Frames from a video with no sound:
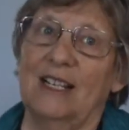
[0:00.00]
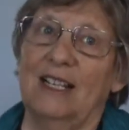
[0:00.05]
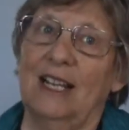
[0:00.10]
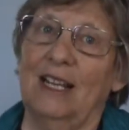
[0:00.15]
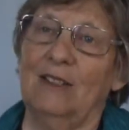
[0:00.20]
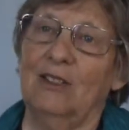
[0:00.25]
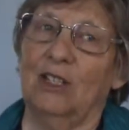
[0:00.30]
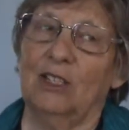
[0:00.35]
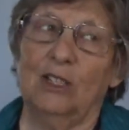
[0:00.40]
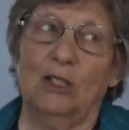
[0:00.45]

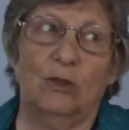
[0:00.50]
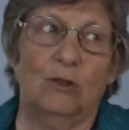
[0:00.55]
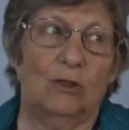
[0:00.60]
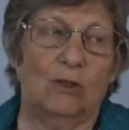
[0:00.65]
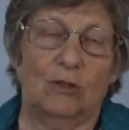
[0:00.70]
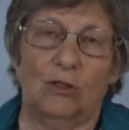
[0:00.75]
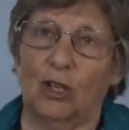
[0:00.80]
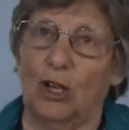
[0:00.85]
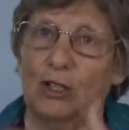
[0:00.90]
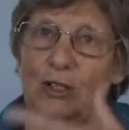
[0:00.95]
It
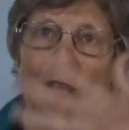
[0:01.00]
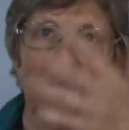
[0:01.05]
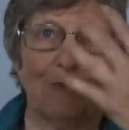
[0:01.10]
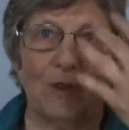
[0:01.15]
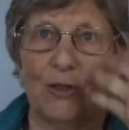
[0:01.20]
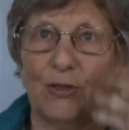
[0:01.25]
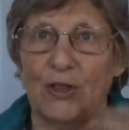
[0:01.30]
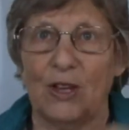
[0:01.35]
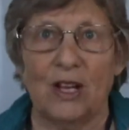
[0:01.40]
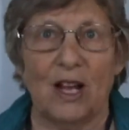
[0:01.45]
just turned
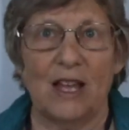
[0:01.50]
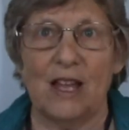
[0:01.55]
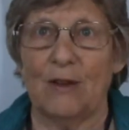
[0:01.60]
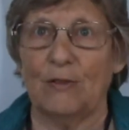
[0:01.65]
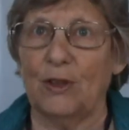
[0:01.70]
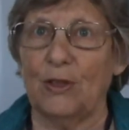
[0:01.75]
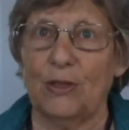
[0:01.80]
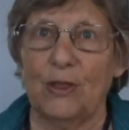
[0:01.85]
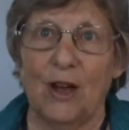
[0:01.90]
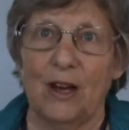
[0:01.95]
everything I
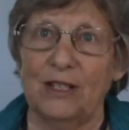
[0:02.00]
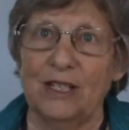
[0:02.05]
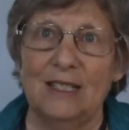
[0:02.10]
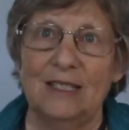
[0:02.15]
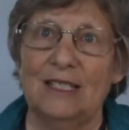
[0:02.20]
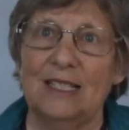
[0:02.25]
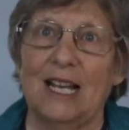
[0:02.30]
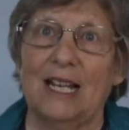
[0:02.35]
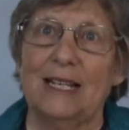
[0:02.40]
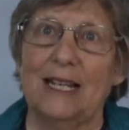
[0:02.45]
ever thought
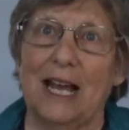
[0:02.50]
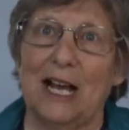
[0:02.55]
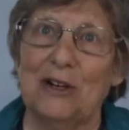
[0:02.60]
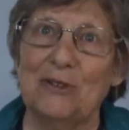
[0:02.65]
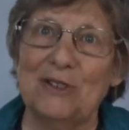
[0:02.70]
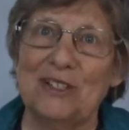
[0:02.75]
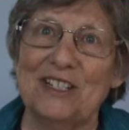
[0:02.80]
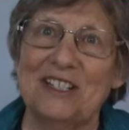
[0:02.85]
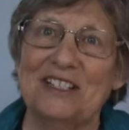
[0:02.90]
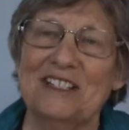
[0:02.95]
inside out.